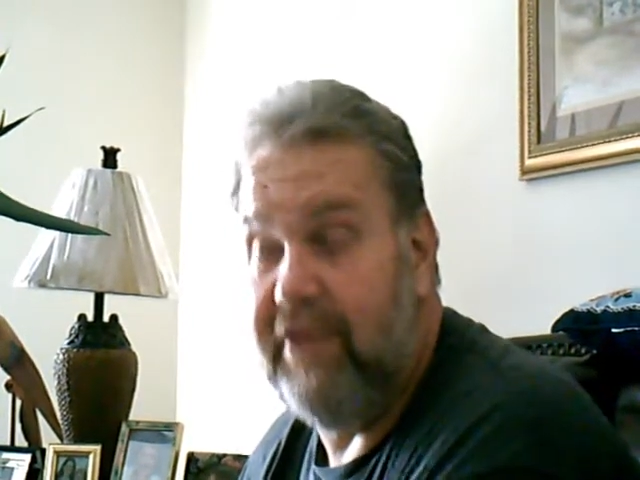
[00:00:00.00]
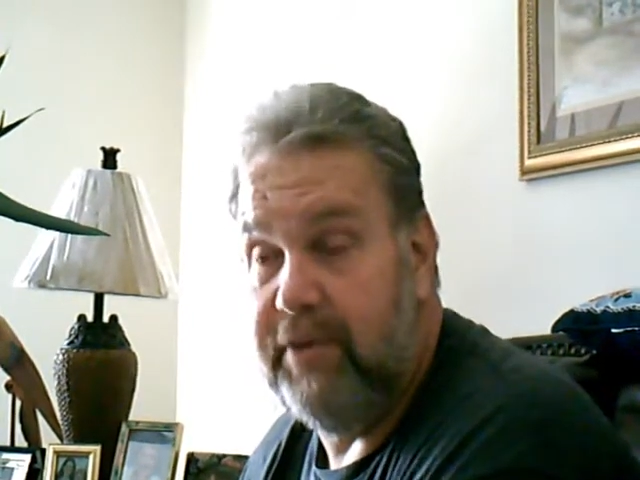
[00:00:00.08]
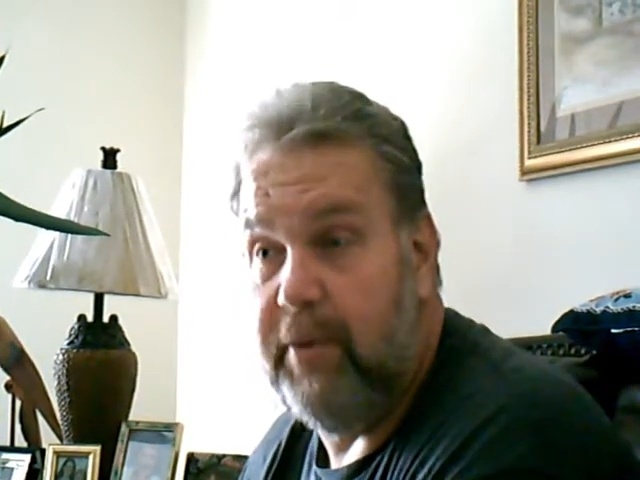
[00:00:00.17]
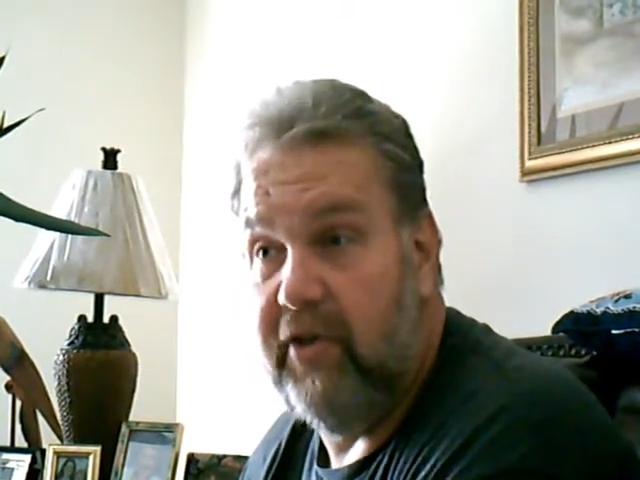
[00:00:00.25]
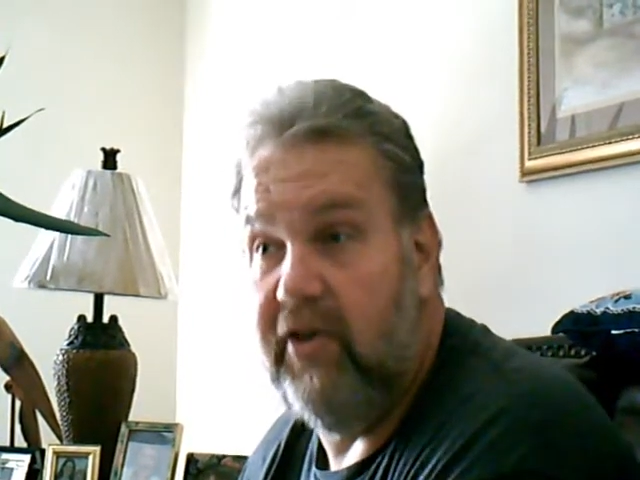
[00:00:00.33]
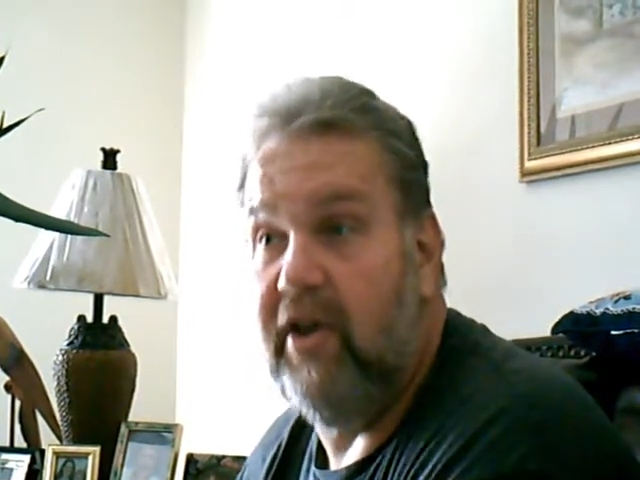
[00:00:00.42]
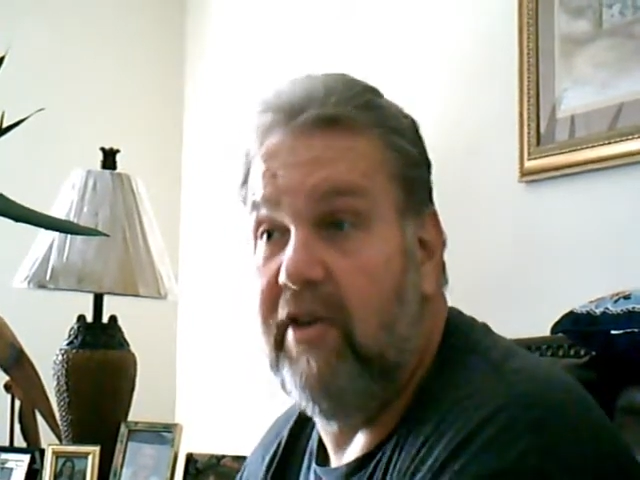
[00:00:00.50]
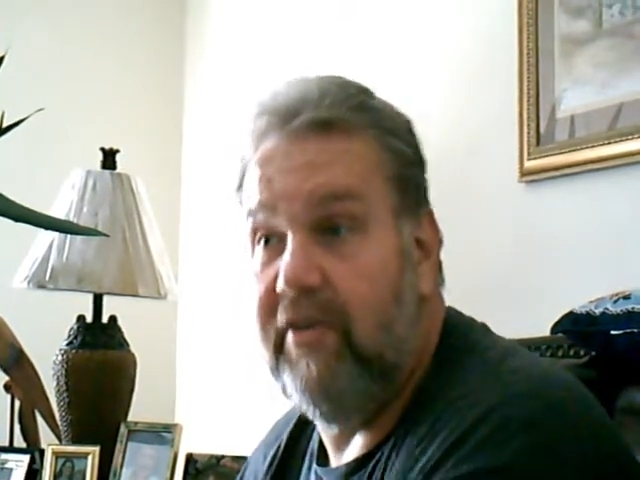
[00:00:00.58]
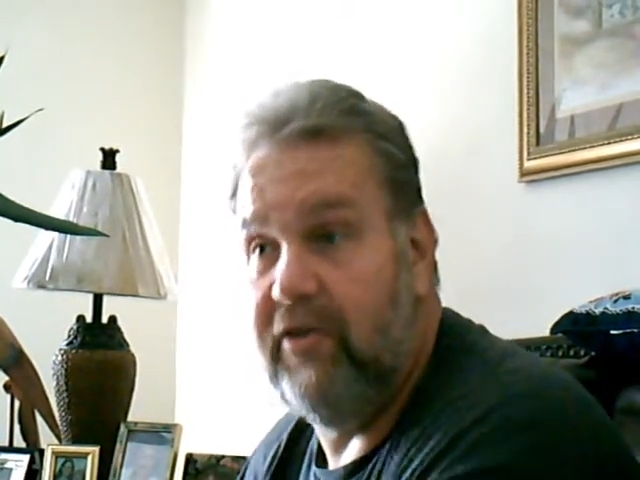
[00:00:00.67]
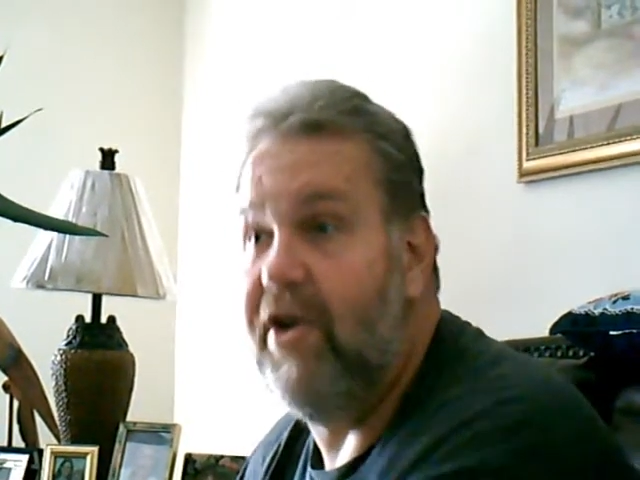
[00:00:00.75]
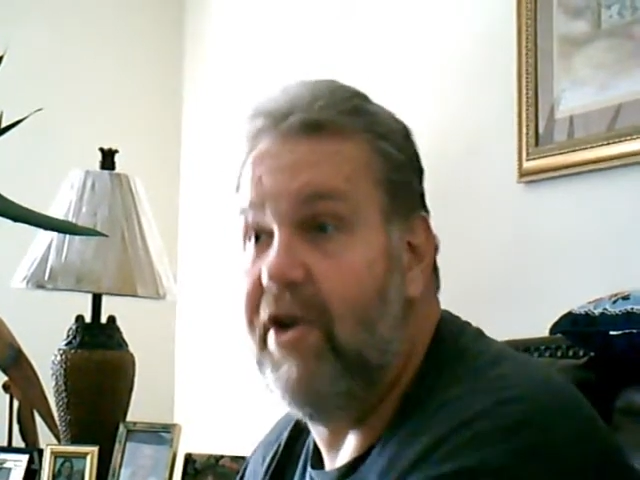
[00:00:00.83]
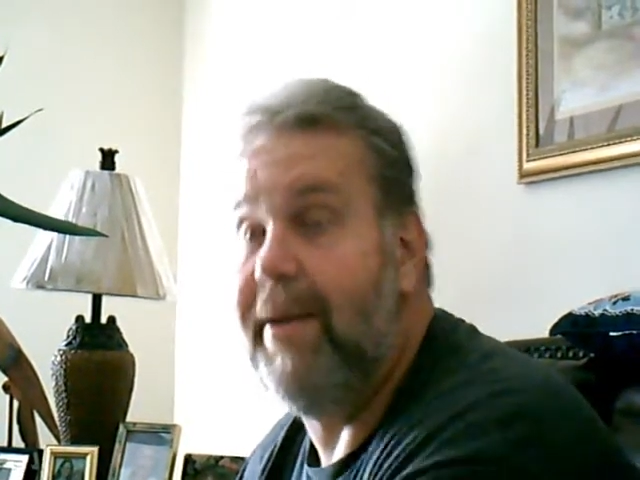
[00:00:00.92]
Average
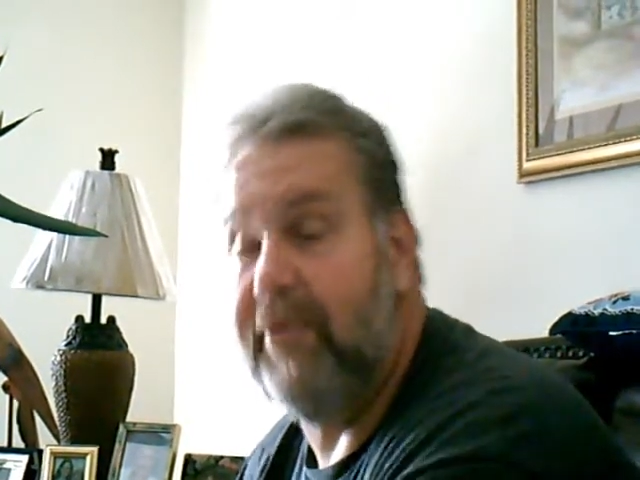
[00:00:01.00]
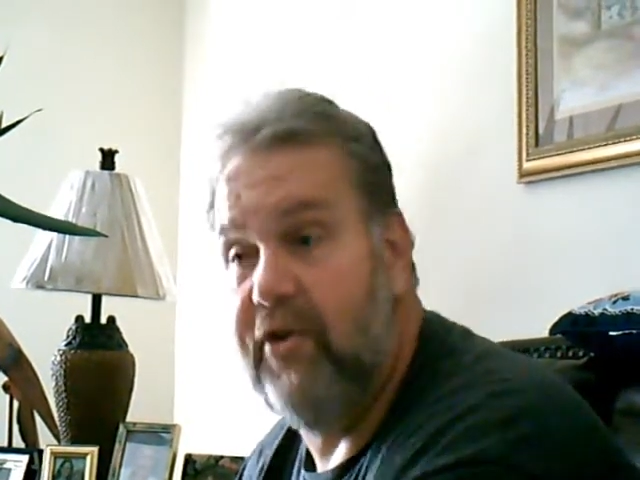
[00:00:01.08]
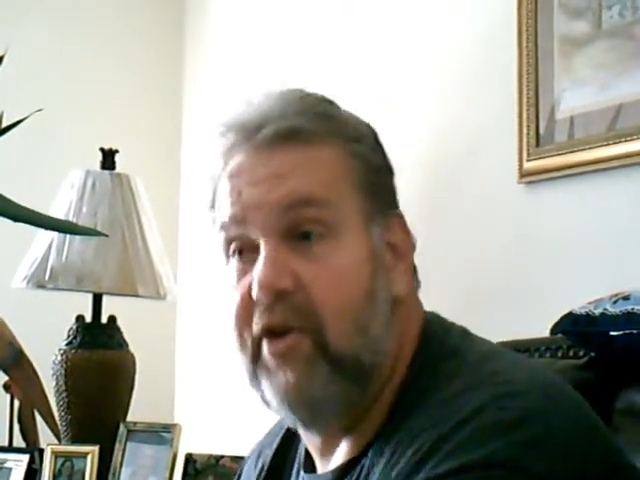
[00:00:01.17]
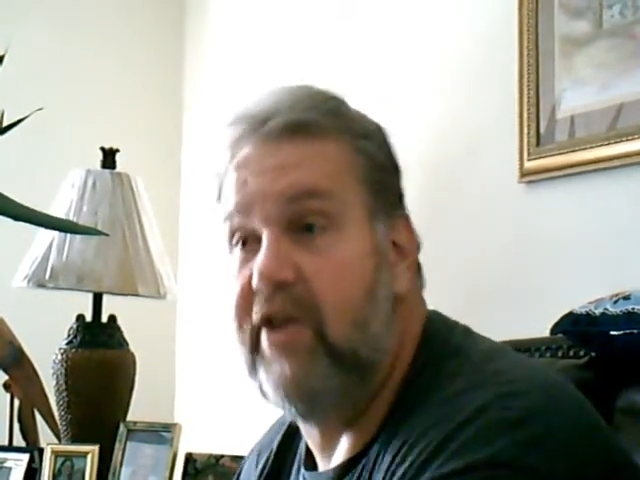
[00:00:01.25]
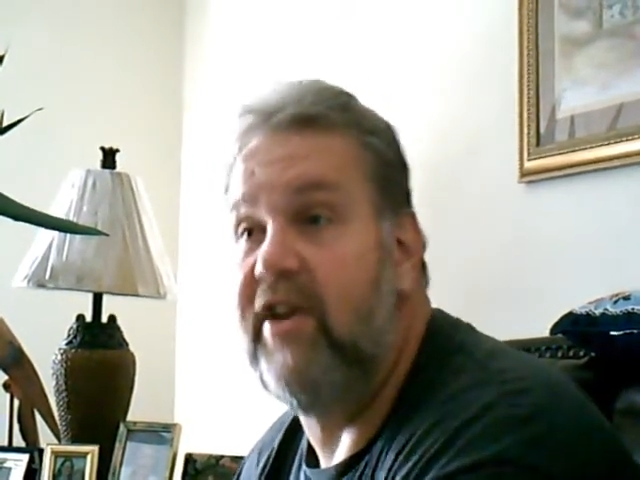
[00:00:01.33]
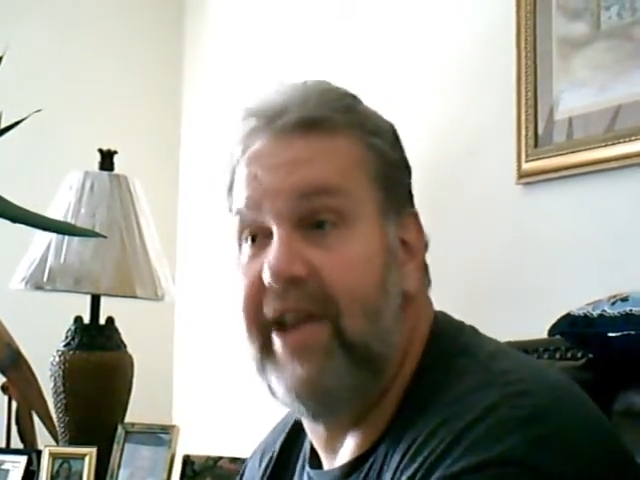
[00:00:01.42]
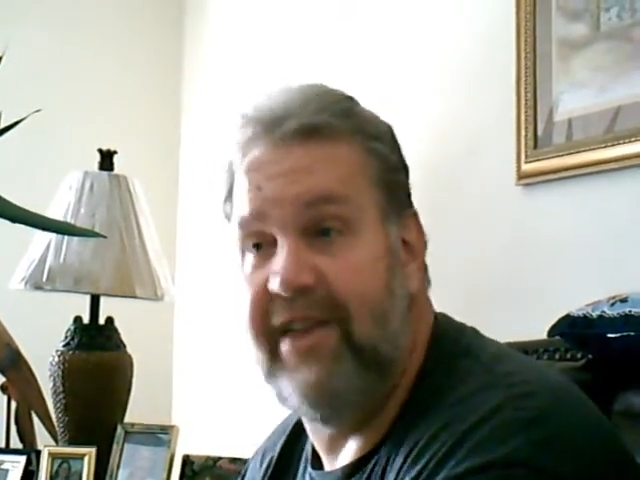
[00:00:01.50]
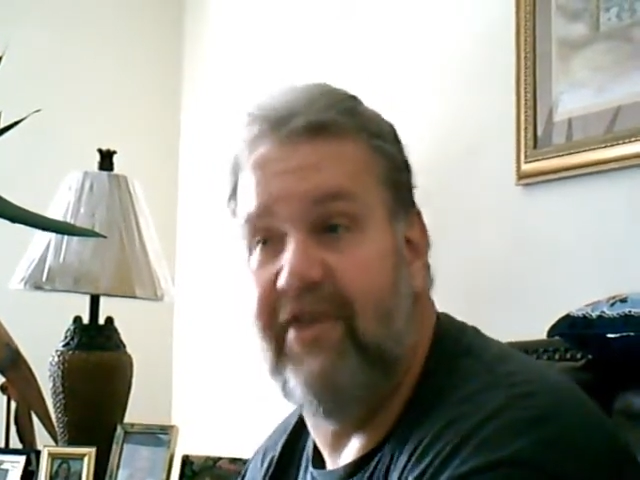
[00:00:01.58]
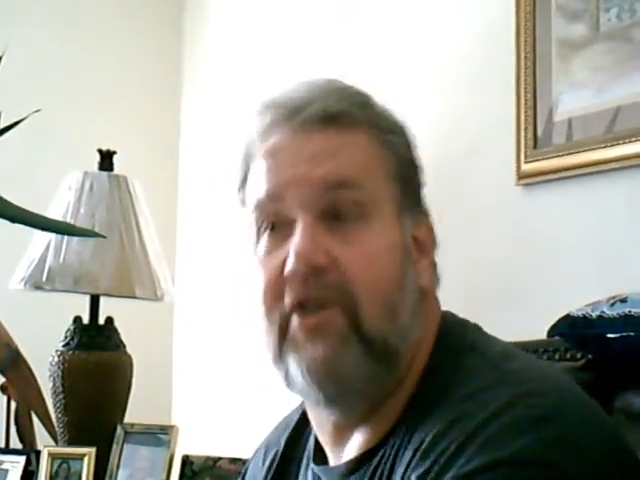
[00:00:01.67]
person, you get straps on,